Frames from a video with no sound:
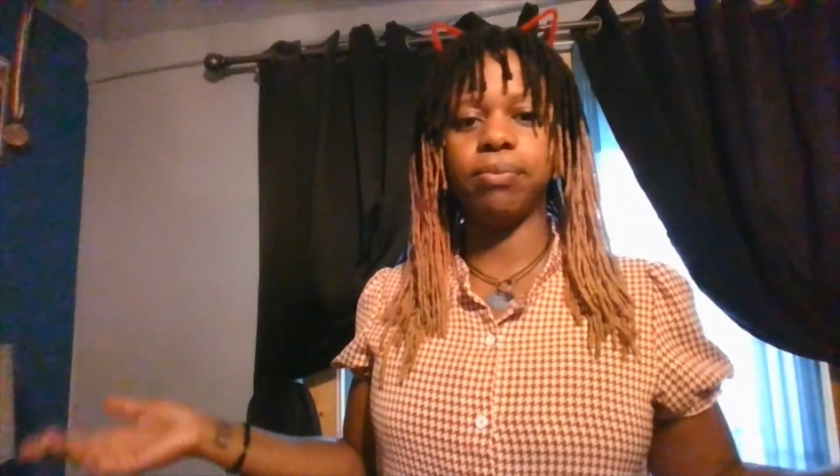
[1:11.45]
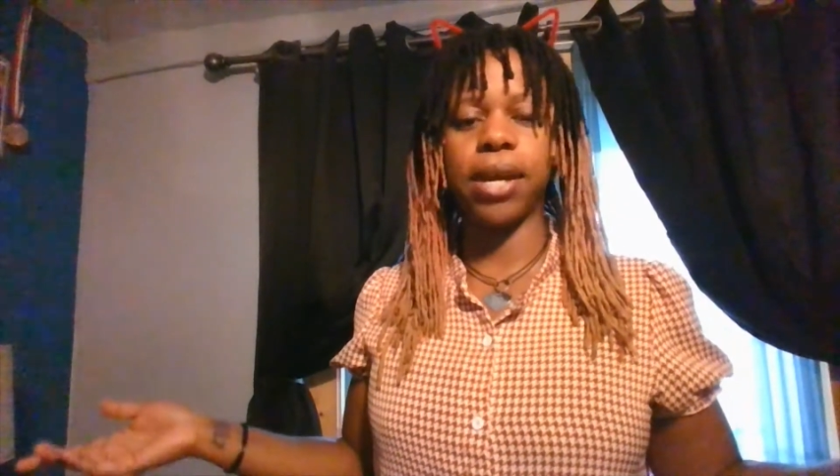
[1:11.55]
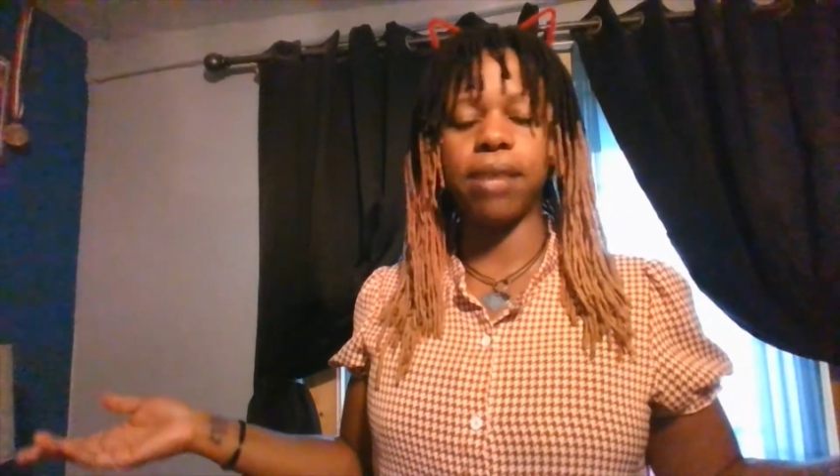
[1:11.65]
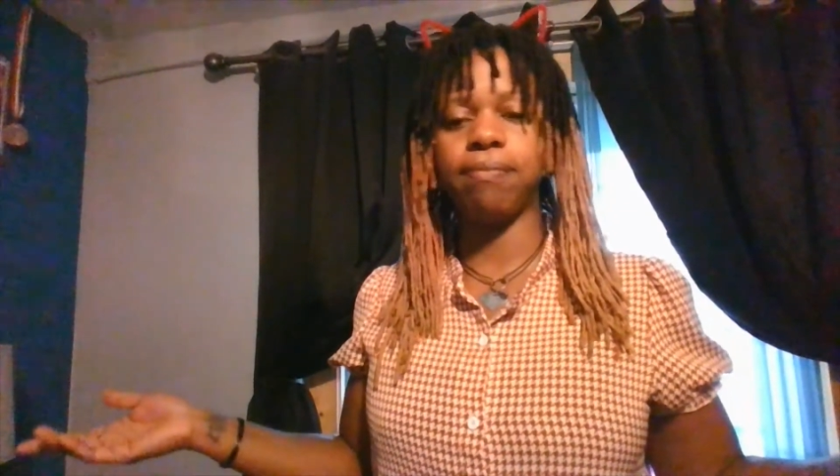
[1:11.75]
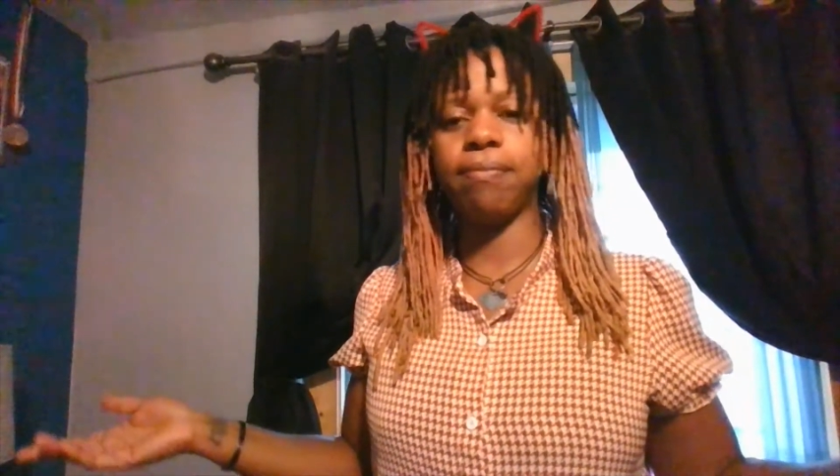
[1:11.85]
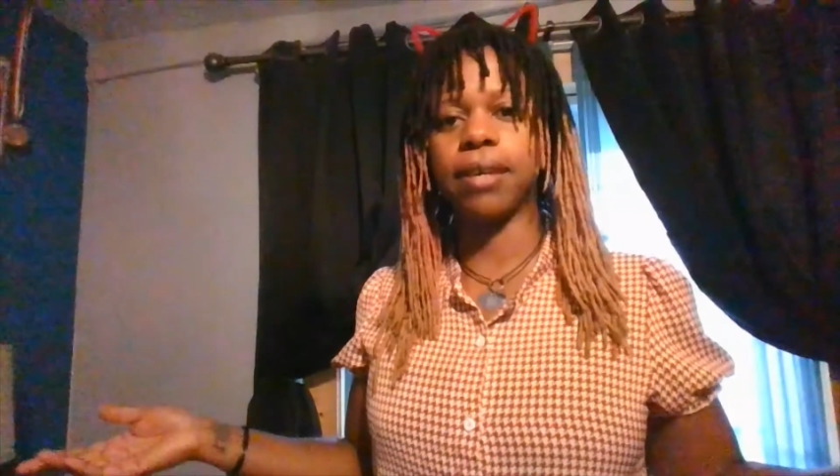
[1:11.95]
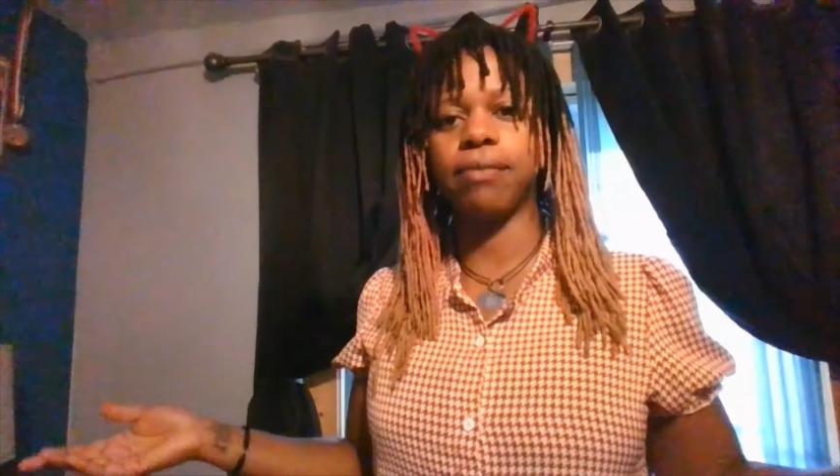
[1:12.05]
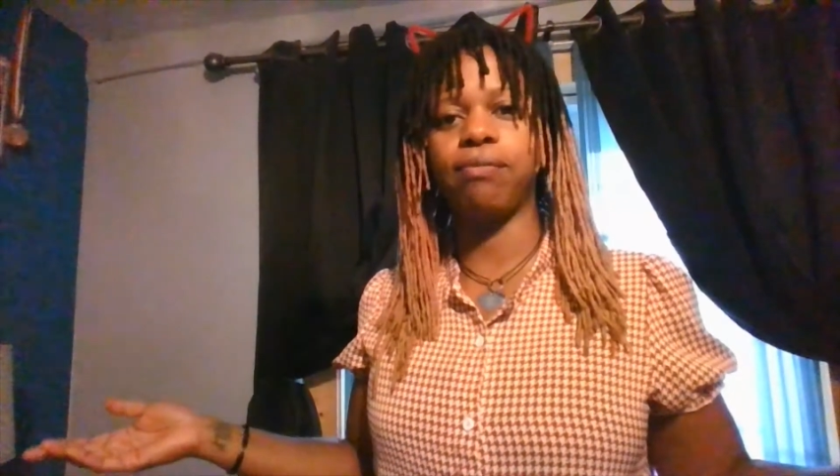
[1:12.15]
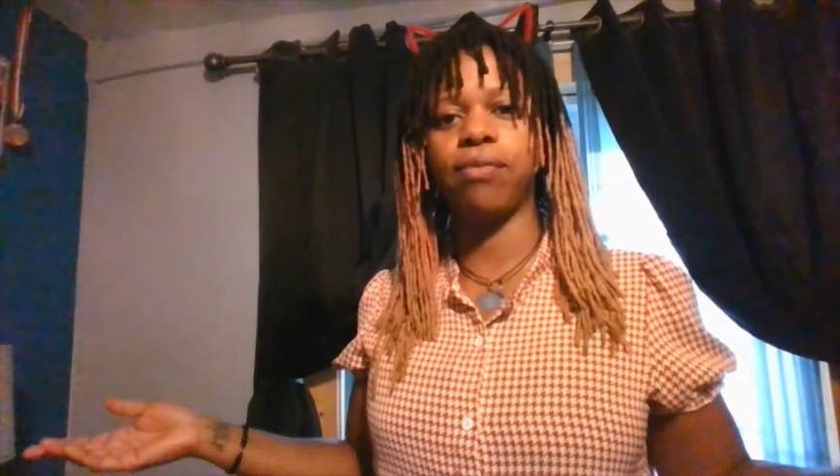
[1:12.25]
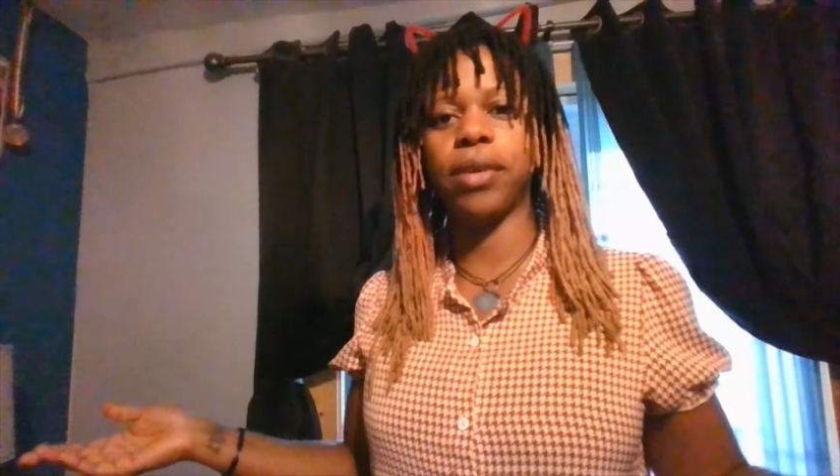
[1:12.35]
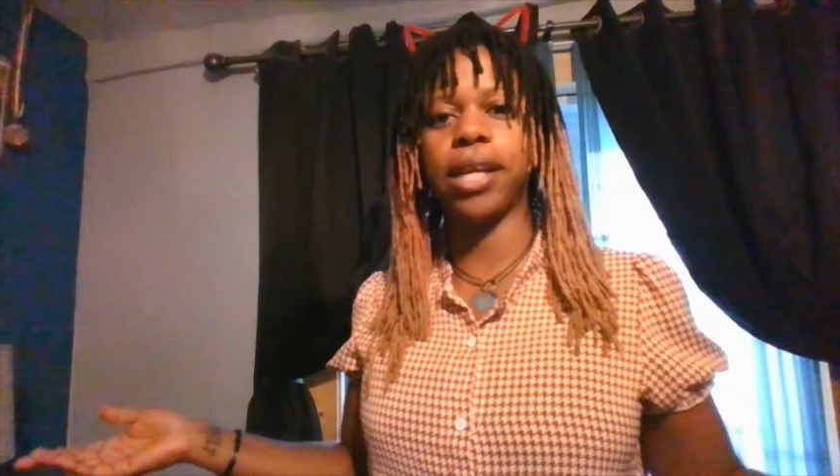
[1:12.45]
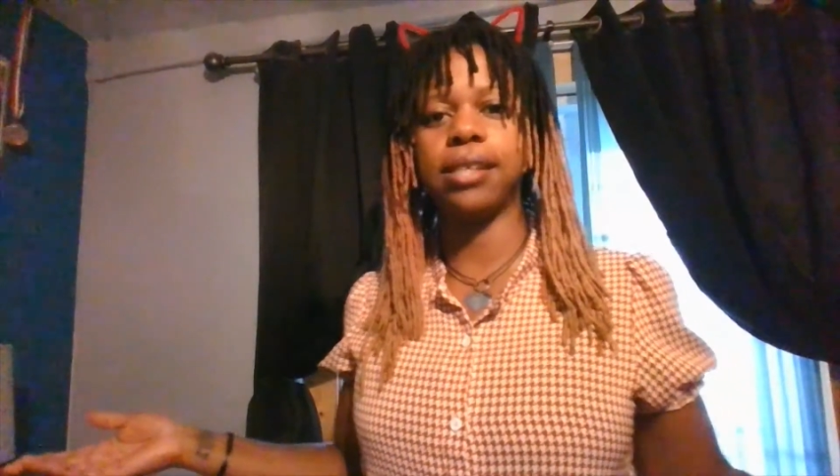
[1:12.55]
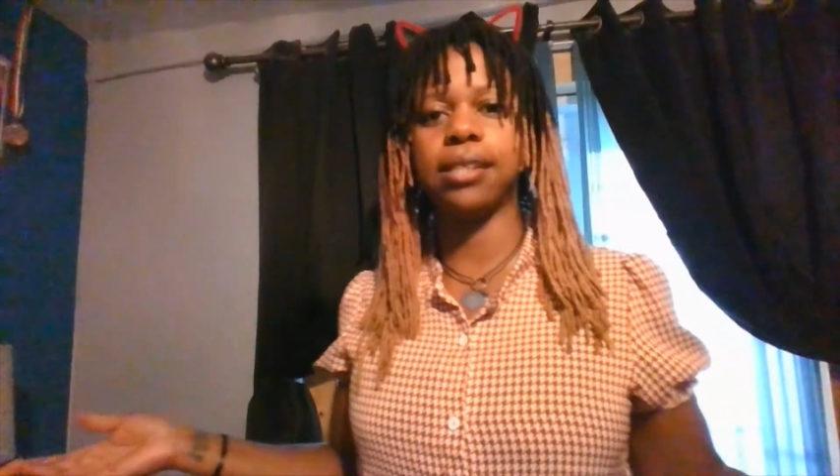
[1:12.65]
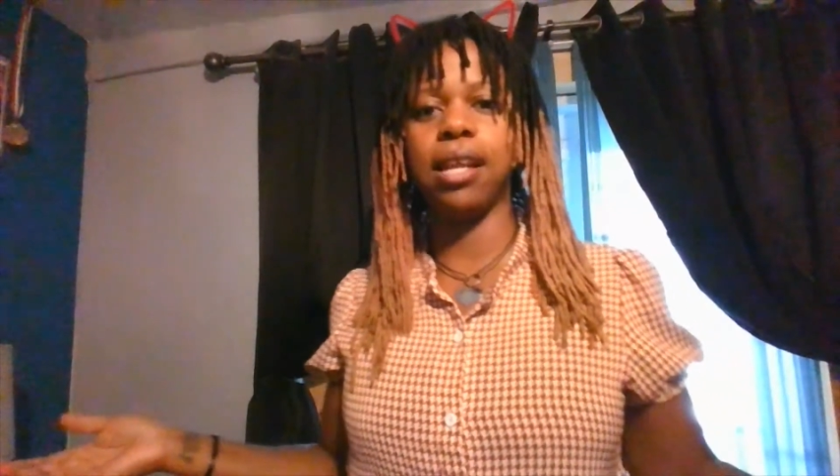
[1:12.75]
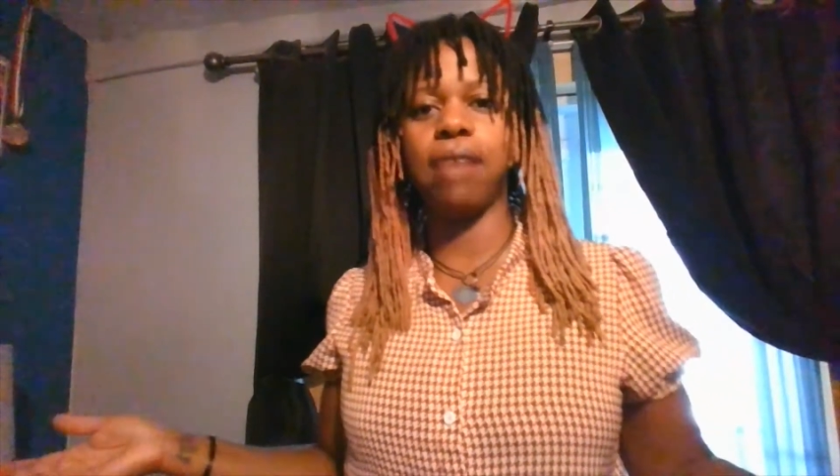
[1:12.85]
yeah, fucking 4
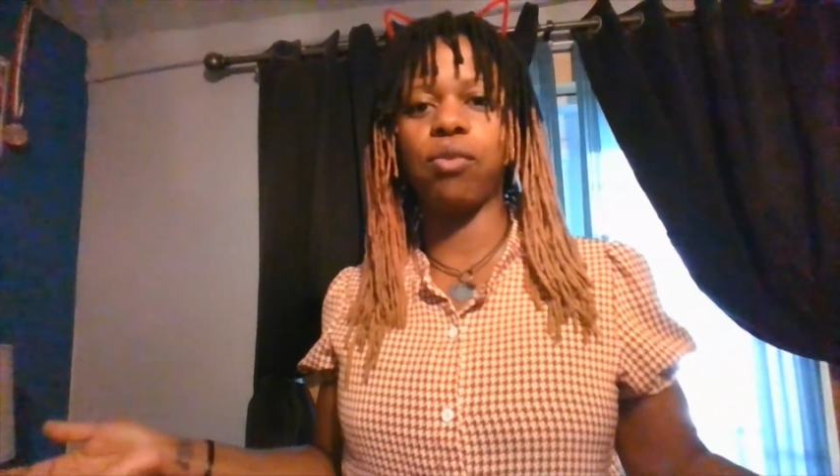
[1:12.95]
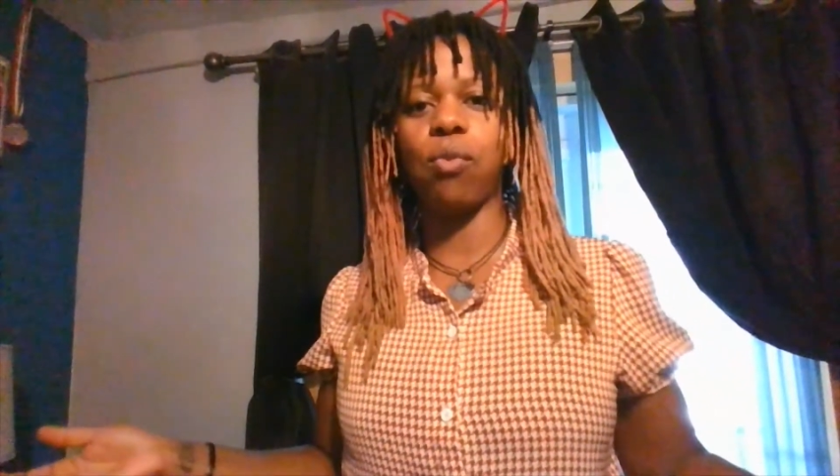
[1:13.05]
days left.